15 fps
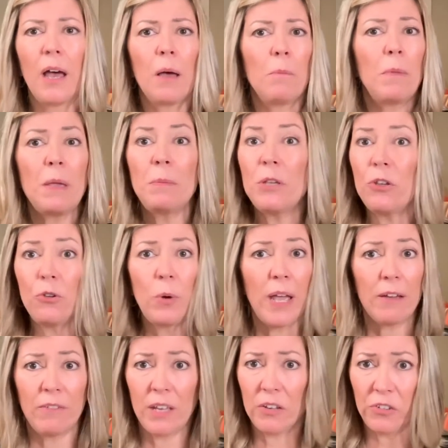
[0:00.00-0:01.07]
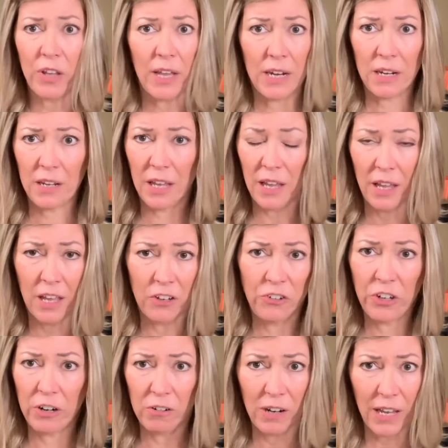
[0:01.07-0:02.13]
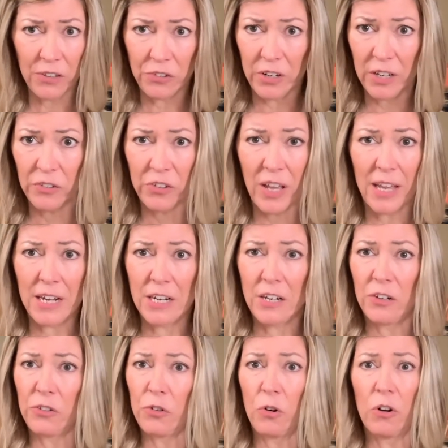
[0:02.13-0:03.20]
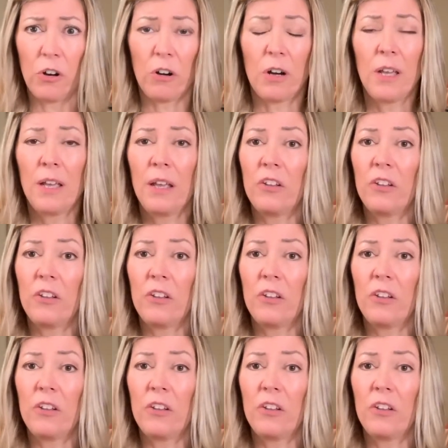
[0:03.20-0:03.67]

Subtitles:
Maybe you have a generalized anxiety disorder.